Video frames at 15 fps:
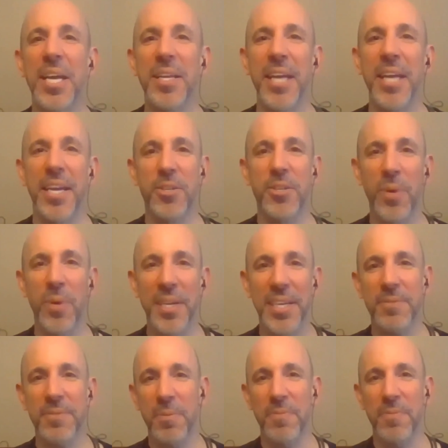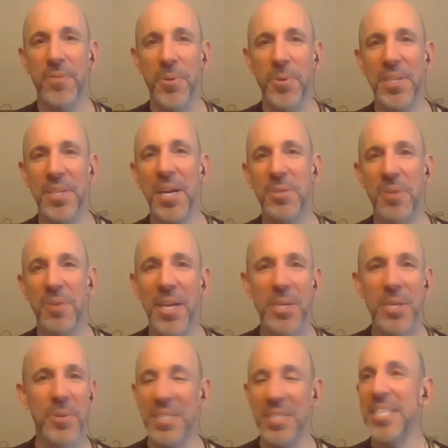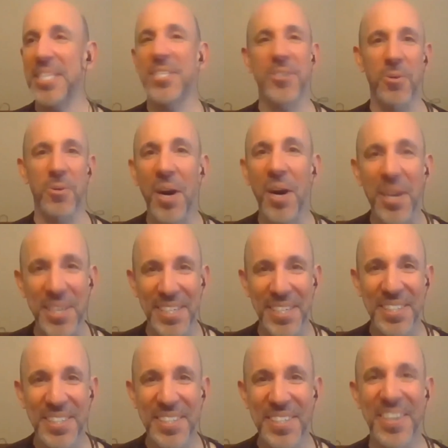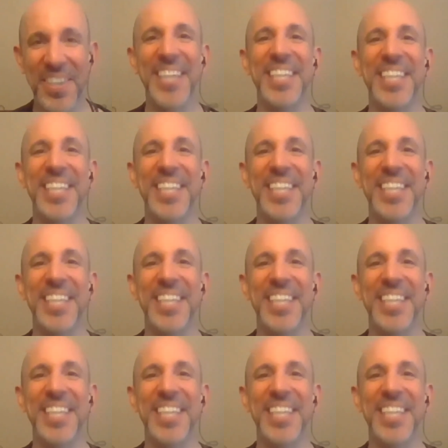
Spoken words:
and you want to get from Florida to Colorado, at least start walking, right?